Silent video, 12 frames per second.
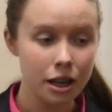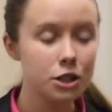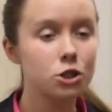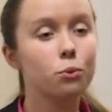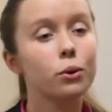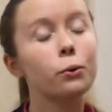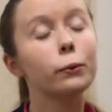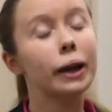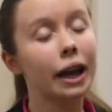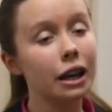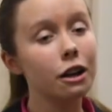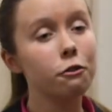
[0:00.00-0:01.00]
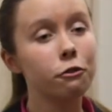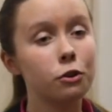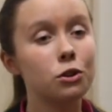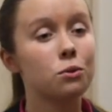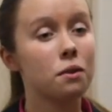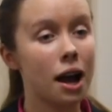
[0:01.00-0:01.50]
So when organic
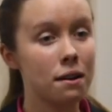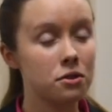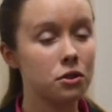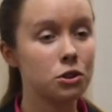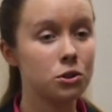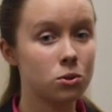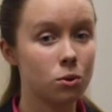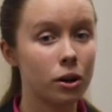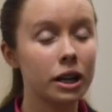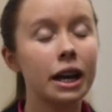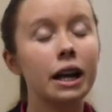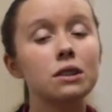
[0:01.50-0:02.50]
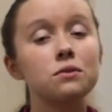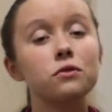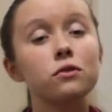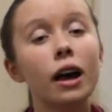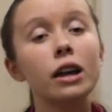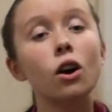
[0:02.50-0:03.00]
food arrives at the store, it has
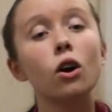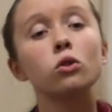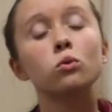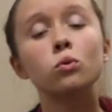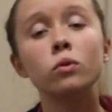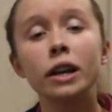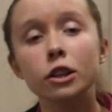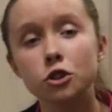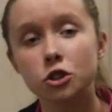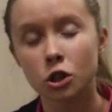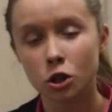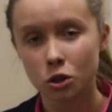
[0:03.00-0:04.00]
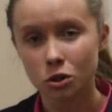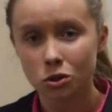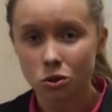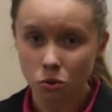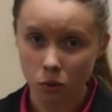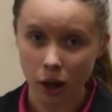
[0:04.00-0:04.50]
fed on rich
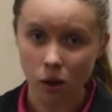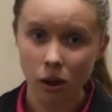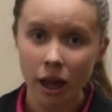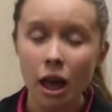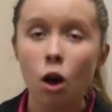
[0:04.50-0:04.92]
soil,